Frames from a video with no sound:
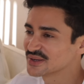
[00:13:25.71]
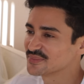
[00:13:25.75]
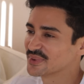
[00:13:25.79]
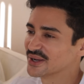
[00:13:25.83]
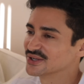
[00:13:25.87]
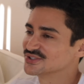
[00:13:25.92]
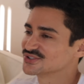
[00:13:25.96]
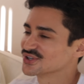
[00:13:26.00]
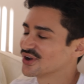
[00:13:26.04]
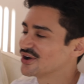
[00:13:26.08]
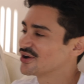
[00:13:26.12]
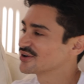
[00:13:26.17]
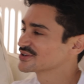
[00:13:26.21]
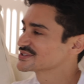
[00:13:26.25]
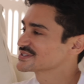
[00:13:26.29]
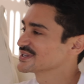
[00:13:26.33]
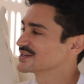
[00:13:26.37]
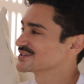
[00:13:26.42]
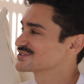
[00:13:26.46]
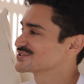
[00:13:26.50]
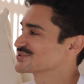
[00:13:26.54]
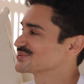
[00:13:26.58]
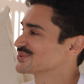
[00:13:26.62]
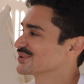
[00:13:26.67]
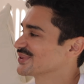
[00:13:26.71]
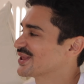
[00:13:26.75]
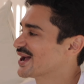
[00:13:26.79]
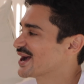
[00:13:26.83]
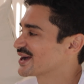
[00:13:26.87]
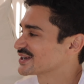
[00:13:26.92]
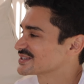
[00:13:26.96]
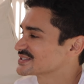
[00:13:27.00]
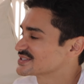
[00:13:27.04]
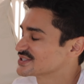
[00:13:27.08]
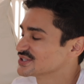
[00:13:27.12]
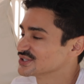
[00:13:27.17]
and my dogs like to
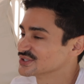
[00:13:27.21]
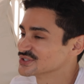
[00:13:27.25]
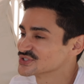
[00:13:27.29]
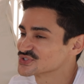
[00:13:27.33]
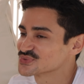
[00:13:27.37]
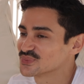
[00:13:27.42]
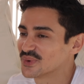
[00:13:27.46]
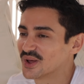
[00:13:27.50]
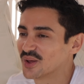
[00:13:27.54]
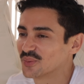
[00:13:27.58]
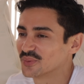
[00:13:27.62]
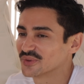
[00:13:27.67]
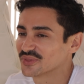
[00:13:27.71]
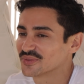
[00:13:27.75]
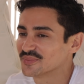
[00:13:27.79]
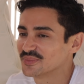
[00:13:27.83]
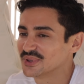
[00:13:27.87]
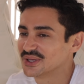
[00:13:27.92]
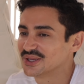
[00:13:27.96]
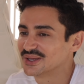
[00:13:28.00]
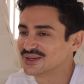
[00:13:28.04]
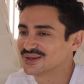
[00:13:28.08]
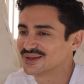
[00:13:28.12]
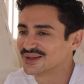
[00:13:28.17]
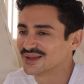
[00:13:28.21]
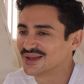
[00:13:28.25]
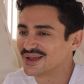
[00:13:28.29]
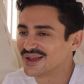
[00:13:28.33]
relax here as well with me.